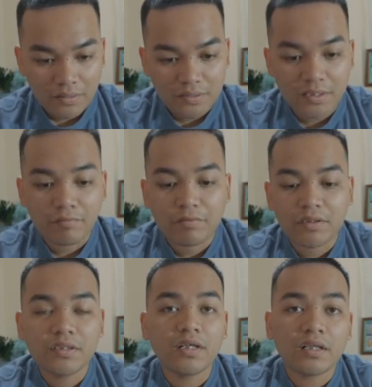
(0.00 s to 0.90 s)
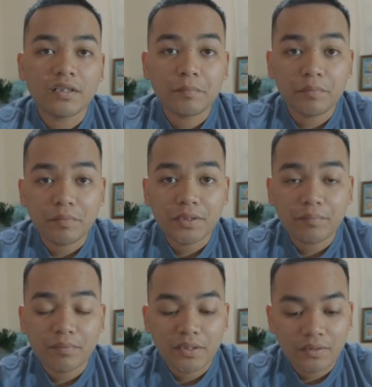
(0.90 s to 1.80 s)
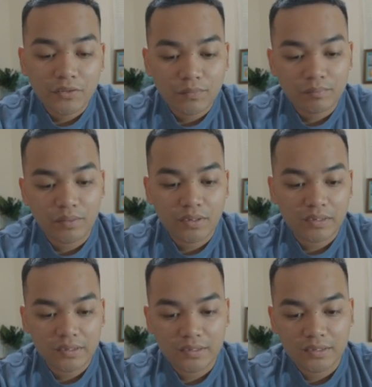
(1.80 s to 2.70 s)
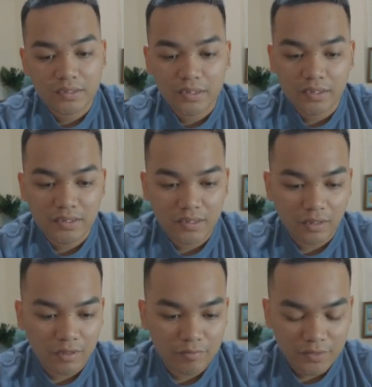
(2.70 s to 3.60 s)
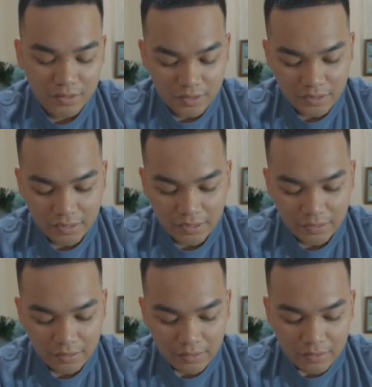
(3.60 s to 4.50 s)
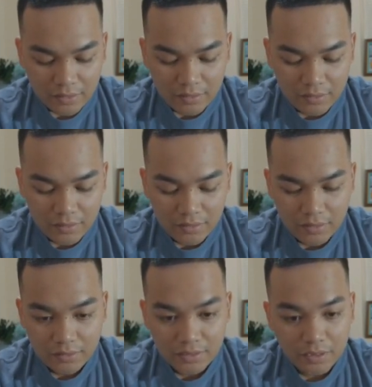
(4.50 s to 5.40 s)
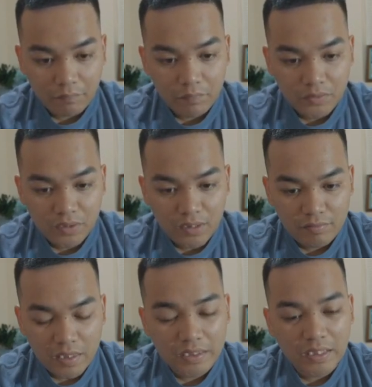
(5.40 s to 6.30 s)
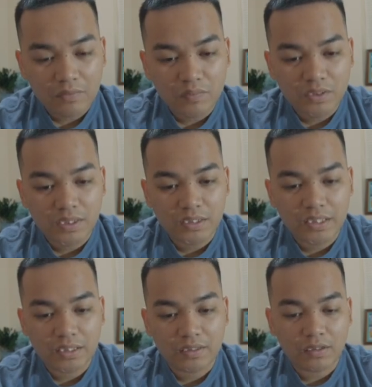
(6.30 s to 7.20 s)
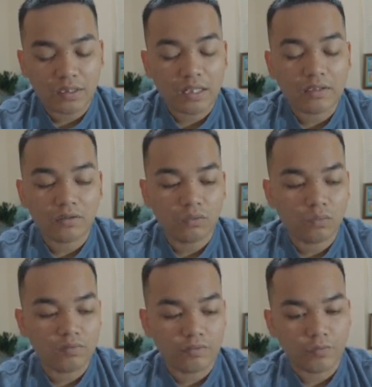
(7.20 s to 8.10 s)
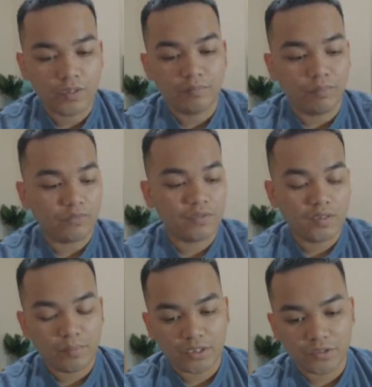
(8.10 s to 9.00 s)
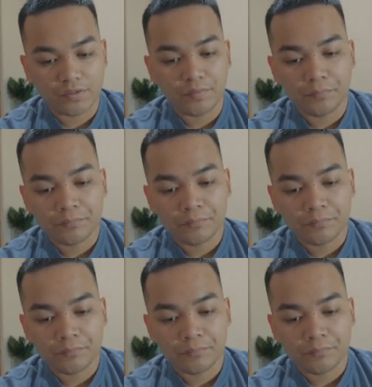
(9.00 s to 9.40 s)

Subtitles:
Definitely not going to be resubmitting this one because it's obvious that the centering was off. I thought it was going to get a lot lower of a grade, both of them actually,